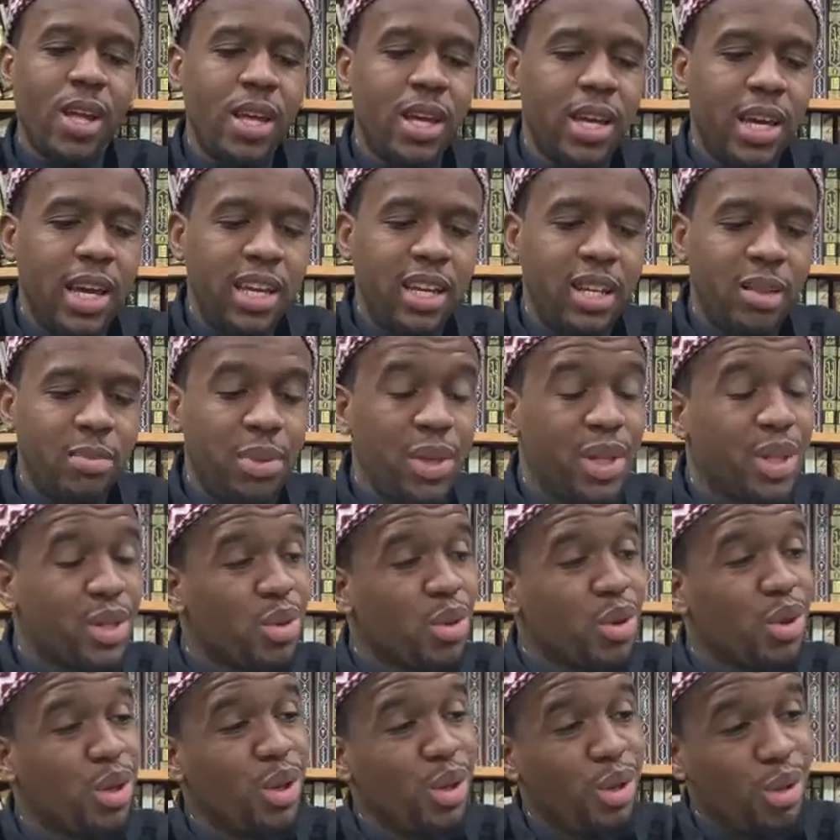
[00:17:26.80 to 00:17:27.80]
It depends
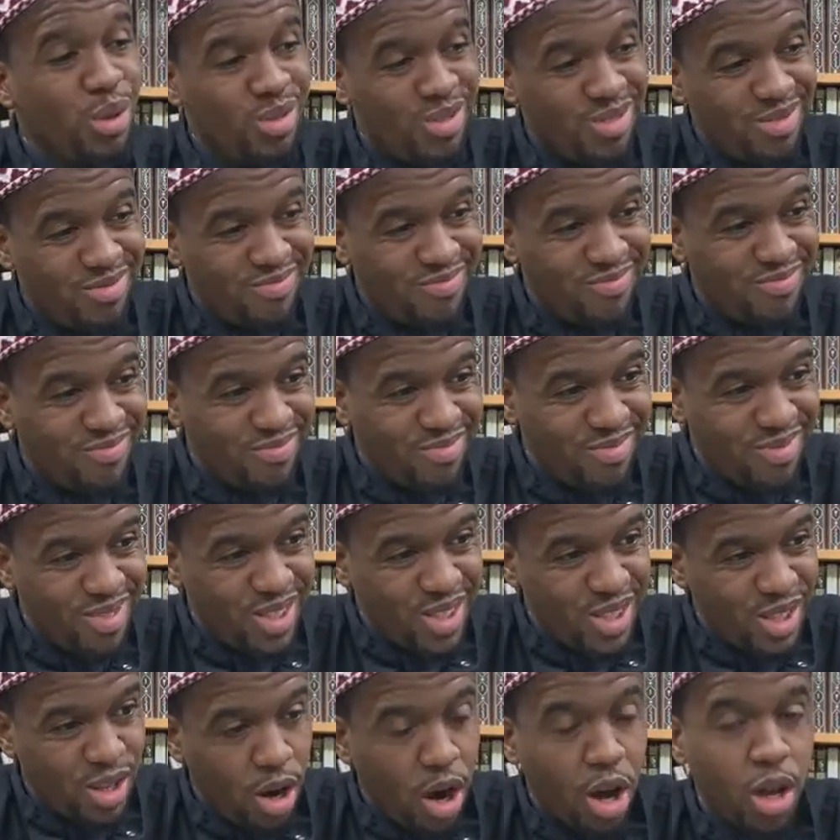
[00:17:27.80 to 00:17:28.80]
on you.
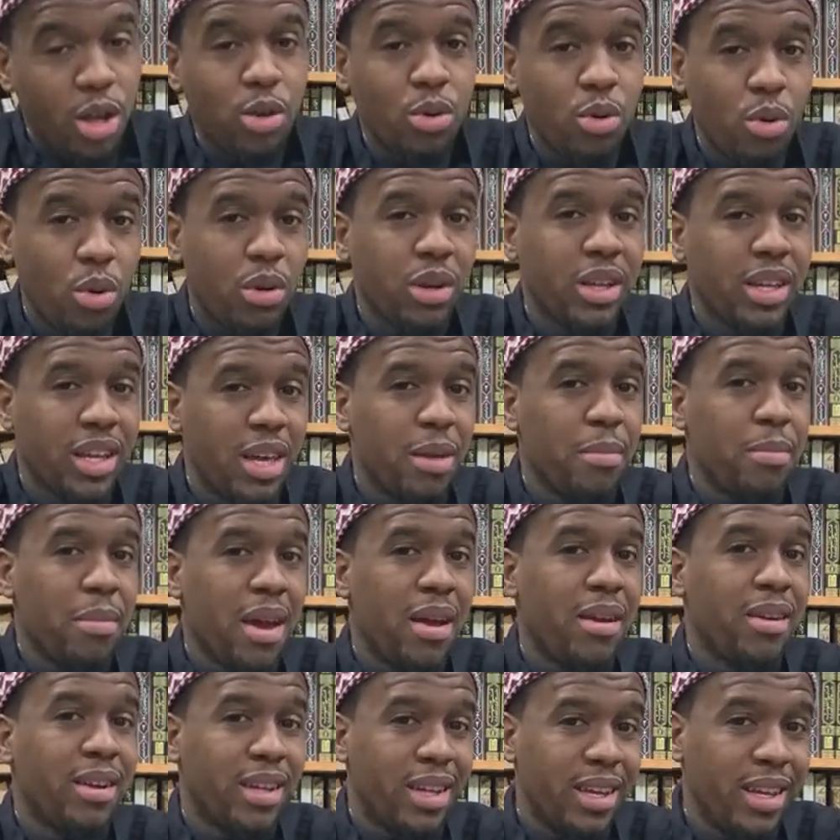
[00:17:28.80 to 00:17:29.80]
Are you going to get
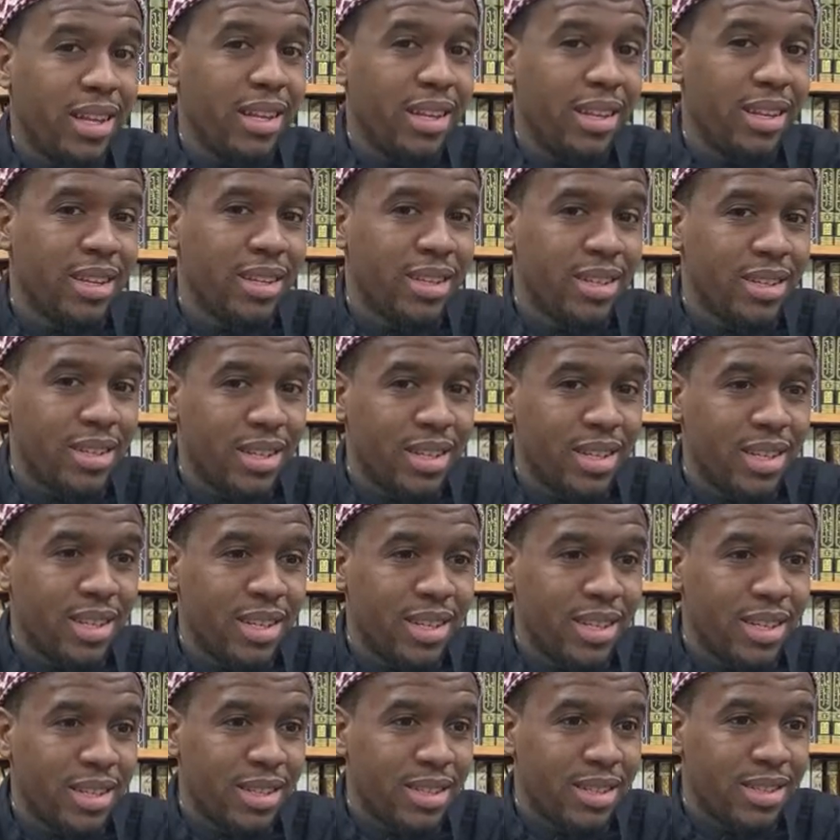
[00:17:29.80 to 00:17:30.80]
married again?
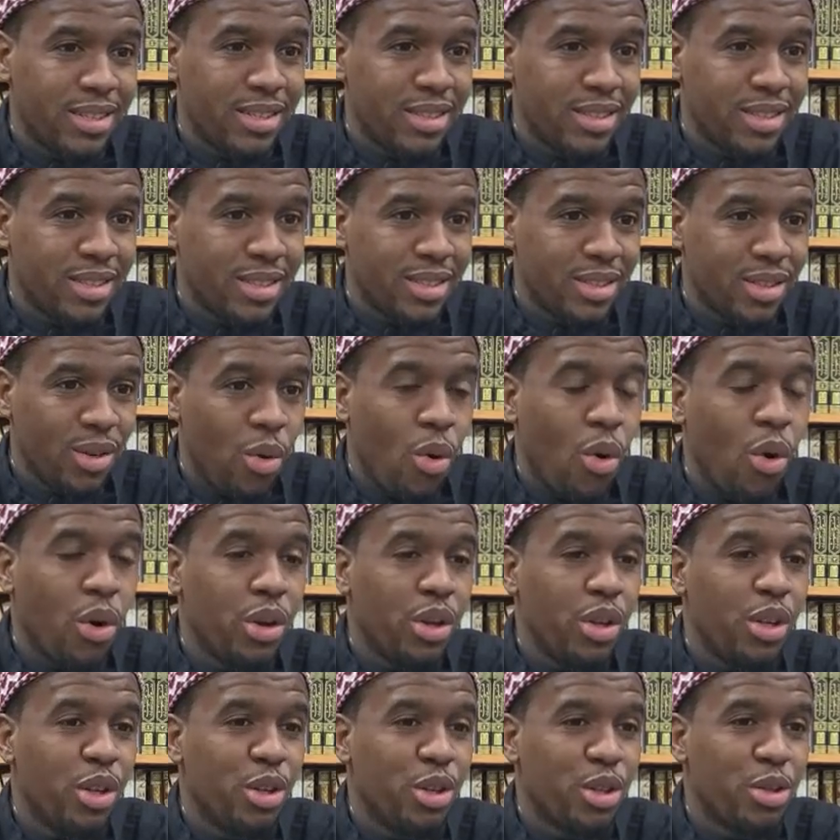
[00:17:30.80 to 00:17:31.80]
Or do
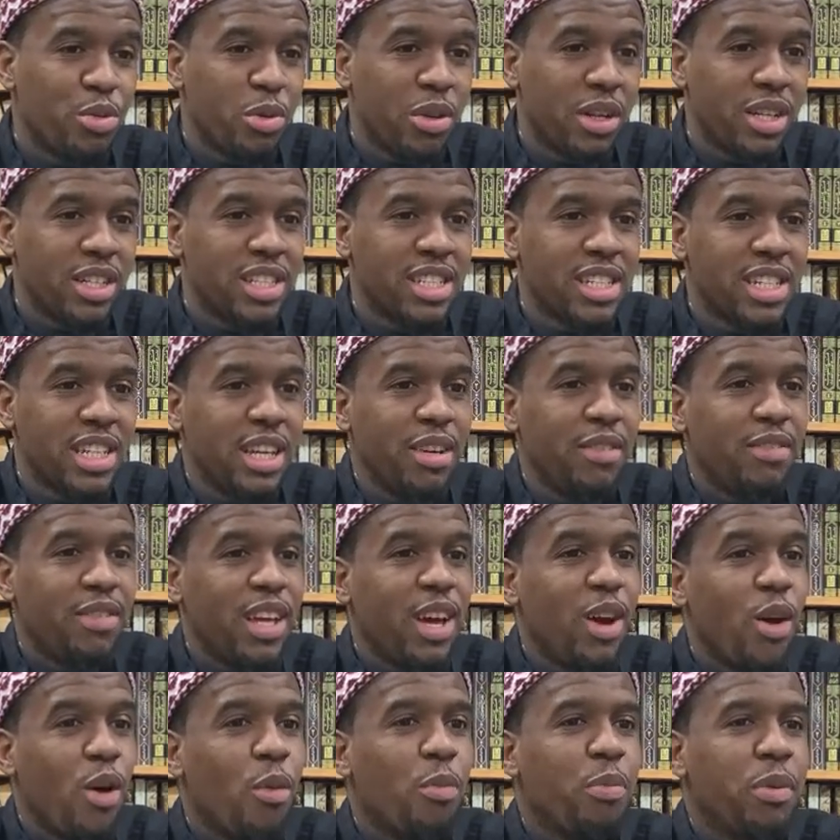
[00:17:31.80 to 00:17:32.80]
you just want to just leave that
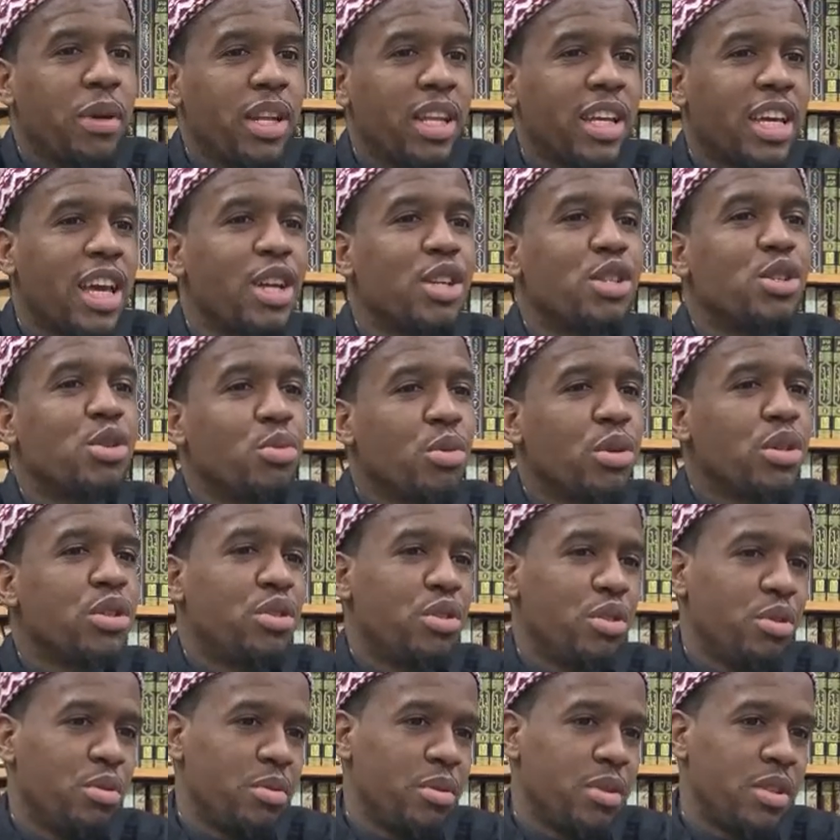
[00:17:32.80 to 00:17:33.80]
open in case you want
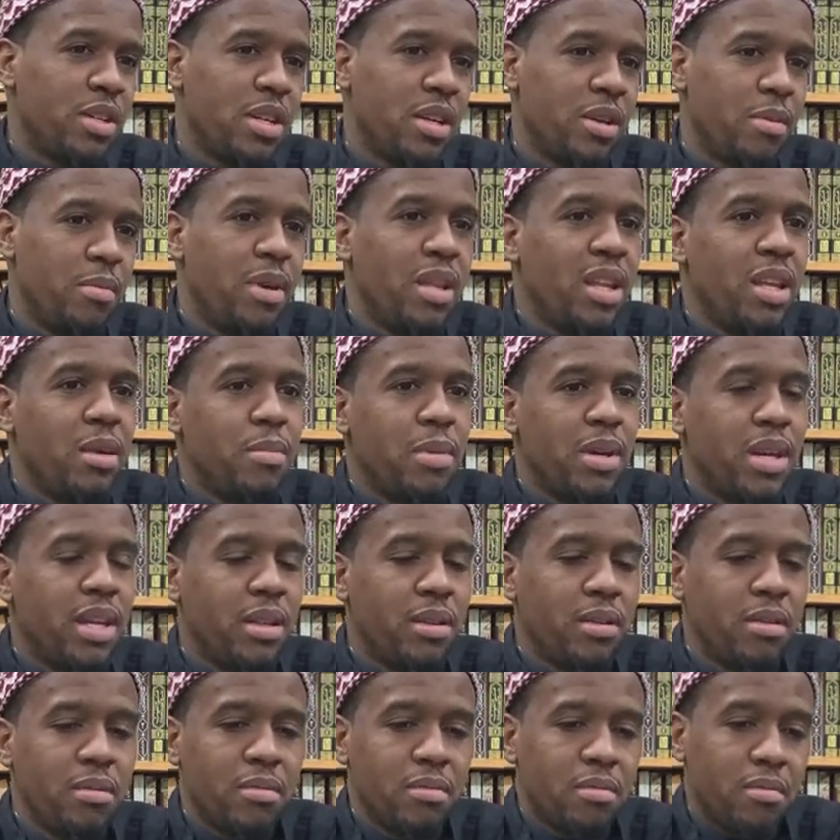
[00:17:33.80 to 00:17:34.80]
to? Many
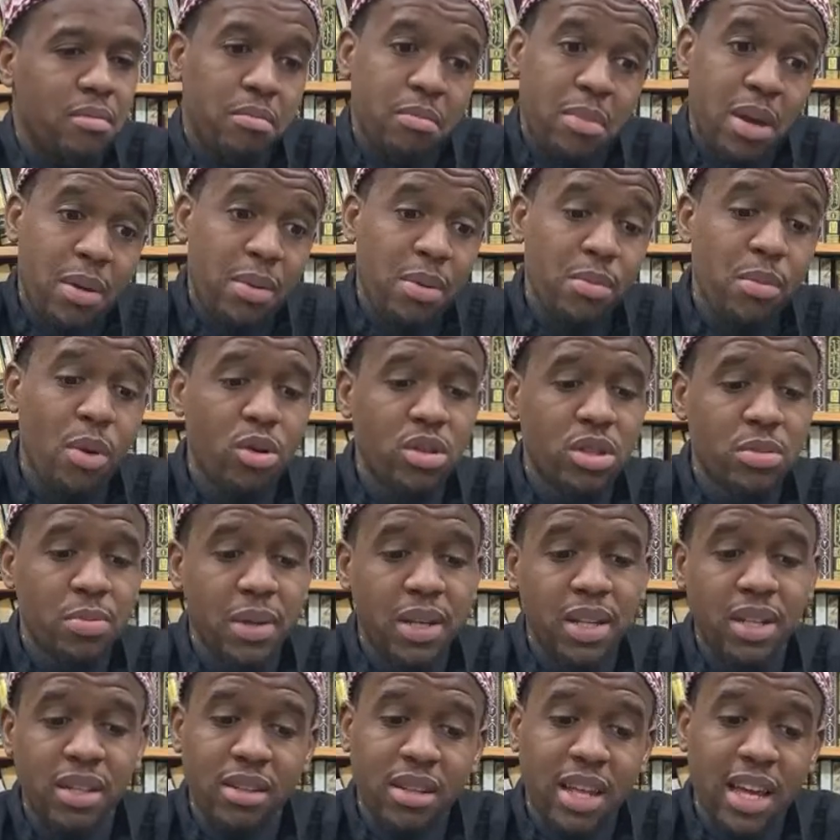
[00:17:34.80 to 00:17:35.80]
men, maybe most
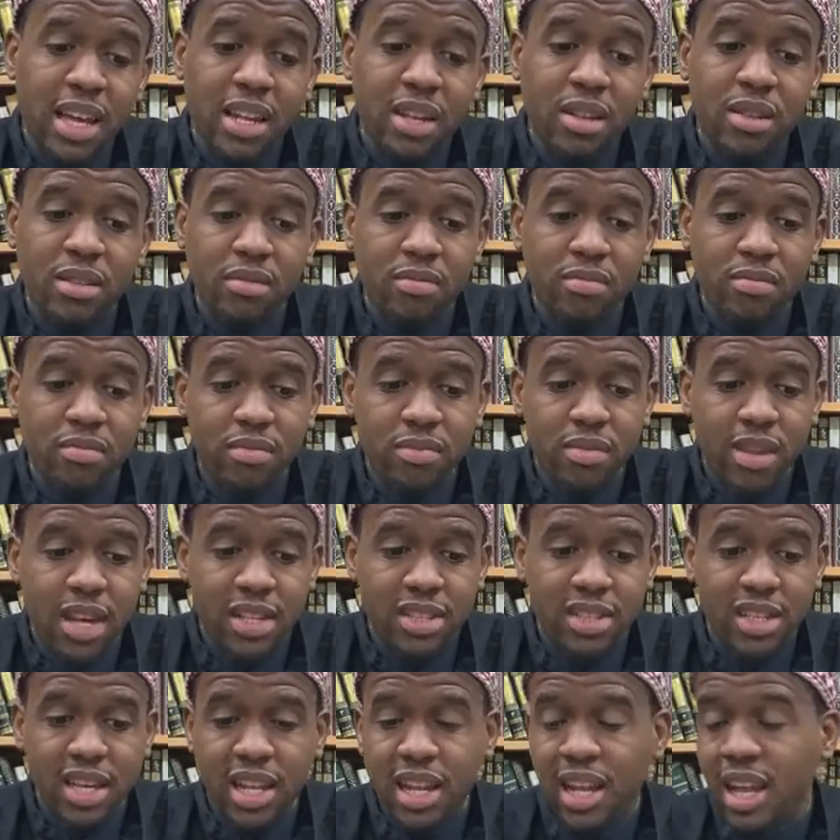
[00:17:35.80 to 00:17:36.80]
men, they
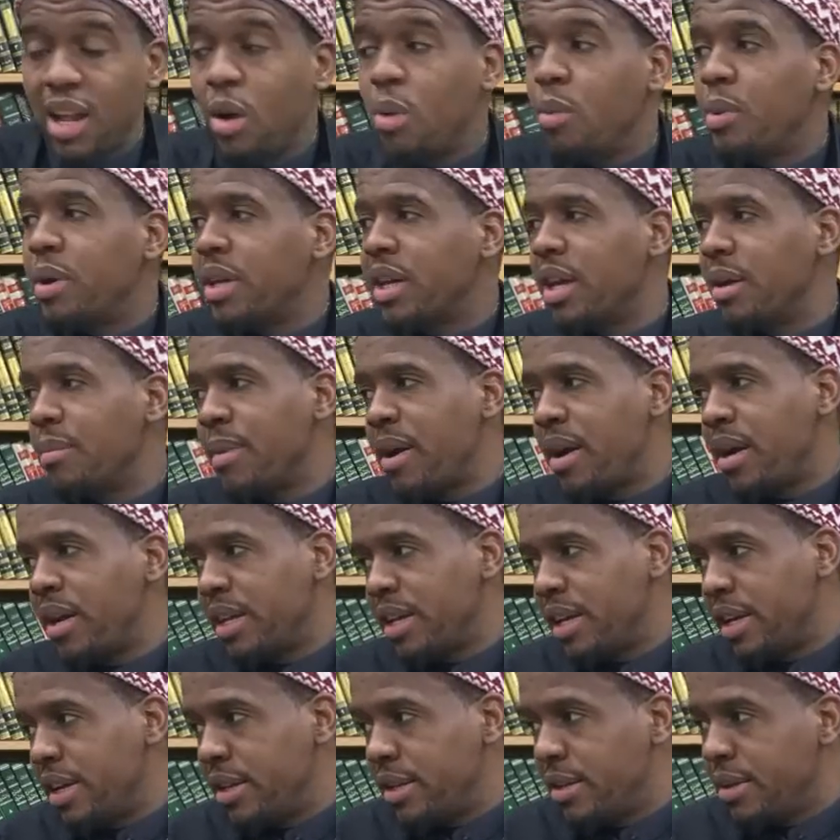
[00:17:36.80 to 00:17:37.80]
say they don't want to get married
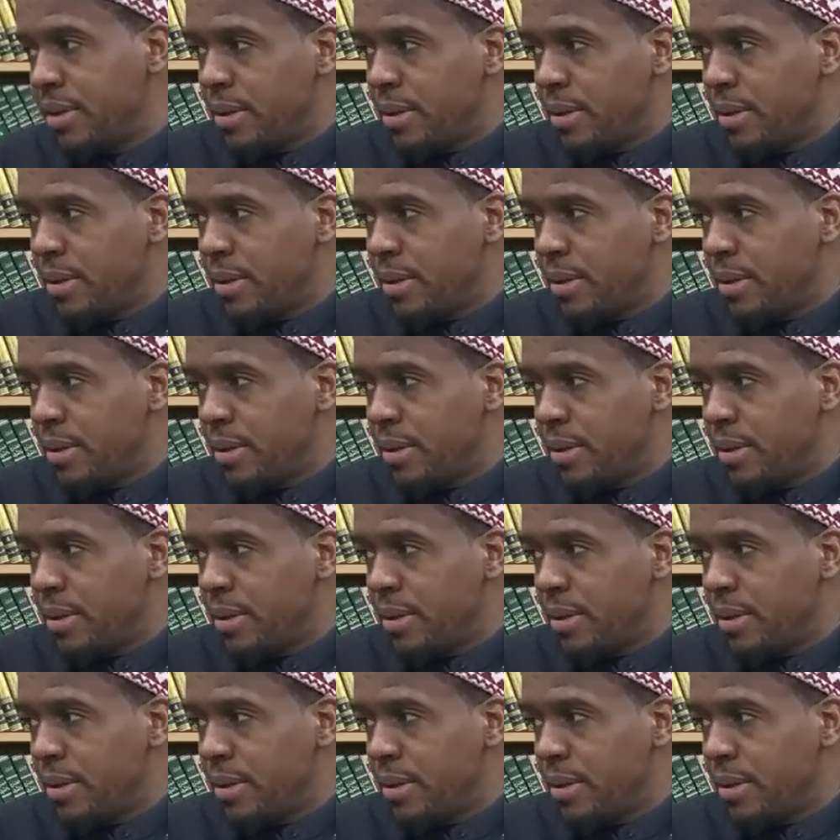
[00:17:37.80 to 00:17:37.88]
again.